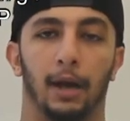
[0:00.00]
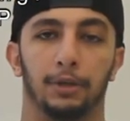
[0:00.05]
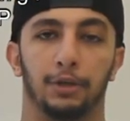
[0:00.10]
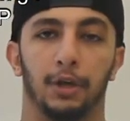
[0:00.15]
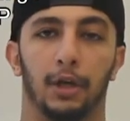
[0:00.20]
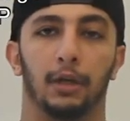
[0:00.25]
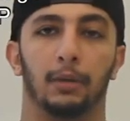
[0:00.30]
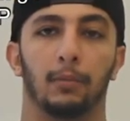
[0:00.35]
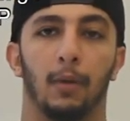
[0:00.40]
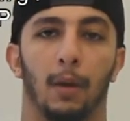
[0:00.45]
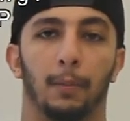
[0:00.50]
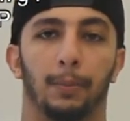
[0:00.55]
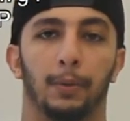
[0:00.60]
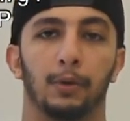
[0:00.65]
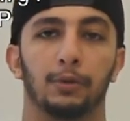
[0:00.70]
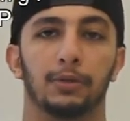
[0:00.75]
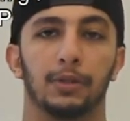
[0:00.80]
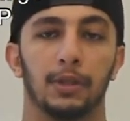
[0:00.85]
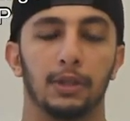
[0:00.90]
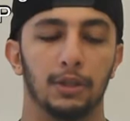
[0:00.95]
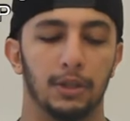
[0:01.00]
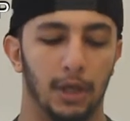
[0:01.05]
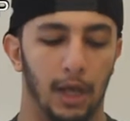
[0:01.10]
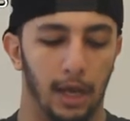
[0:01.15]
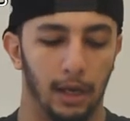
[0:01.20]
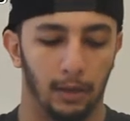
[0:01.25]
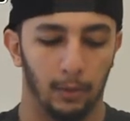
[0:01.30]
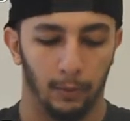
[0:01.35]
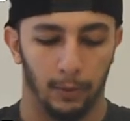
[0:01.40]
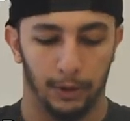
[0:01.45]
drink my protein
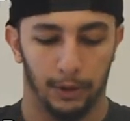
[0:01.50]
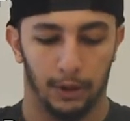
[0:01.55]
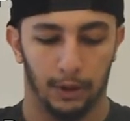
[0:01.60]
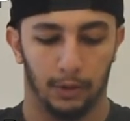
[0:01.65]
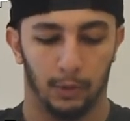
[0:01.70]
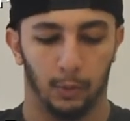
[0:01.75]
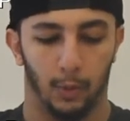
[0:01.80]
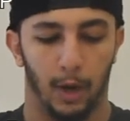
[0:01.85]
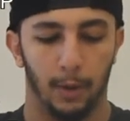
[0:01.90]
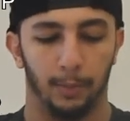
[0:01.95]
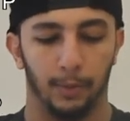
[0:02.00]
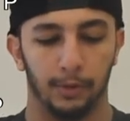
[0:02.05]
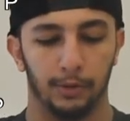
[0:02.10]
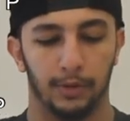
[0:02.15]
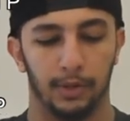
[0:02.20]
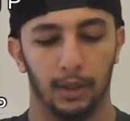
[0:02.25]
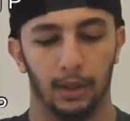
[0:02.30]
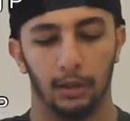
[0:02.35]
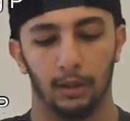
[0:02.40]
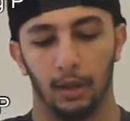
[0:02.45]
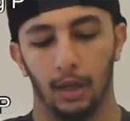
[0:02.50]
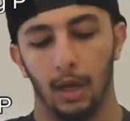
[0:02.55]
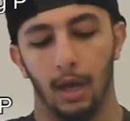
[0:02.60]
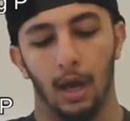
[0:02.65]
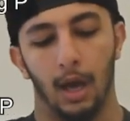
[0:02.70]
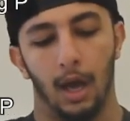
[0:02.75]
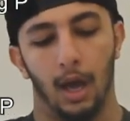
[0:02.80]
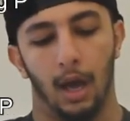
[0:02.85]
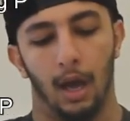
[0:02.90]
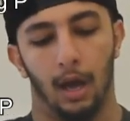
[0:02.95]
shake, which is whey protein,
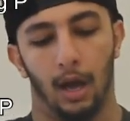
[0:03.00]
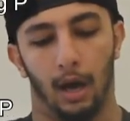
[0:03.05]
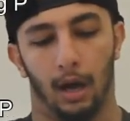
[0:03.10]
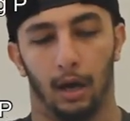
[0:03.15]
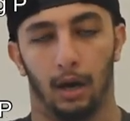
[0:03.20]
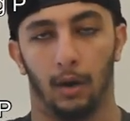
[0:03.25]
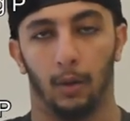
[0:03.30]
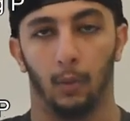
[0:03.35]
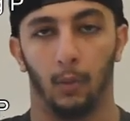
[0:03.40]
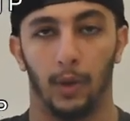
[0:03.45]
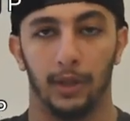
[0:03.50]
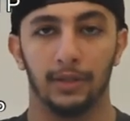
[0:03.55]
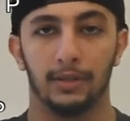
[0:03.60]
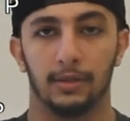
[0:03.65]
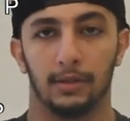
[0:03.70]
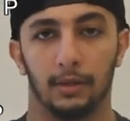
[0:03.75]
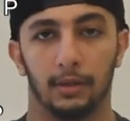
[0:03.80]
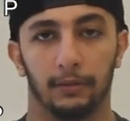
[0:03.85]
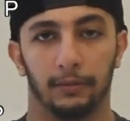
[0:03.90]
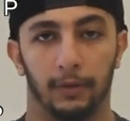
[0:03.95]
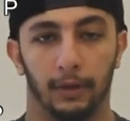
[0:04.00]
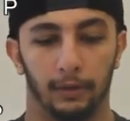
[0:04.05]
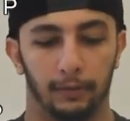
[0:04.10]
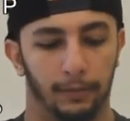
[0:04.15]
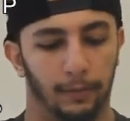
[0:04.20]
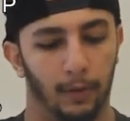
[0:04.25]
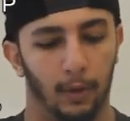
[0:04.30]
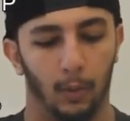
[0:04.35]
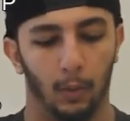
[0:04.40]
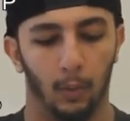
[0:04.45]
1
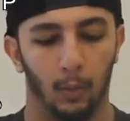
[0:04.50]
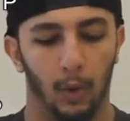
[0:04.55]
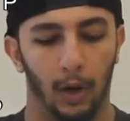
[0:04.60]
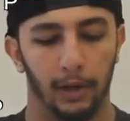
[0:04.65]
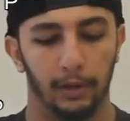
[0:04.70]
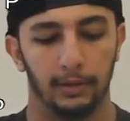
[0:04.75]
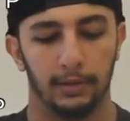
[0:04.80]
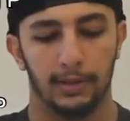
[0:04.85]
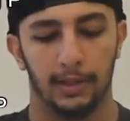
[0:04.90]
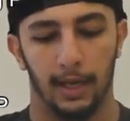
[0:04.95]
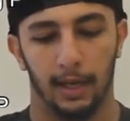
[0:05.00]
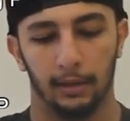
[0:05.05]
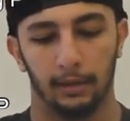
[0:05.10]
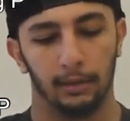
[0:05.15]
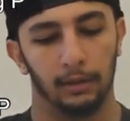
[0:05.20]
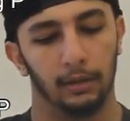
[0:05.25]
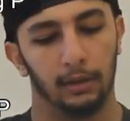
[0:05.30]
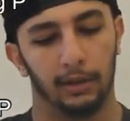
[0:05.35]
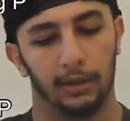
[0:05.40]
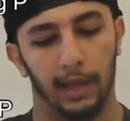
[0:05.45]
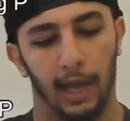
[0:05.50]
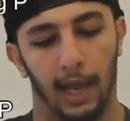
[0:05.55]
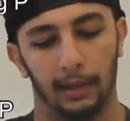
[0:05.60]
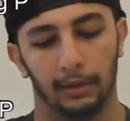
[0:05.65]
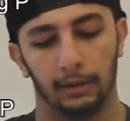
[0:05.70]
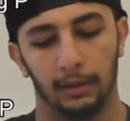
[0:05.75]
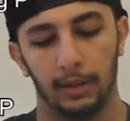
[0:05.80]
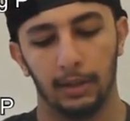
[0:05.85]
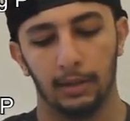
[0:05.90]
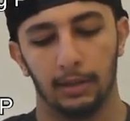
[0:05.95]
serving for 110
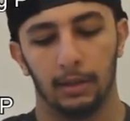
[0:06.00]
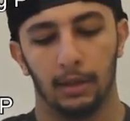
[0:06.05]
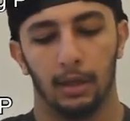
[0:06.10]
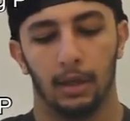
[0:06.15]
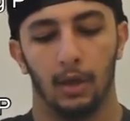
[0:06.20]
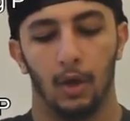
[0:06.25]
calories,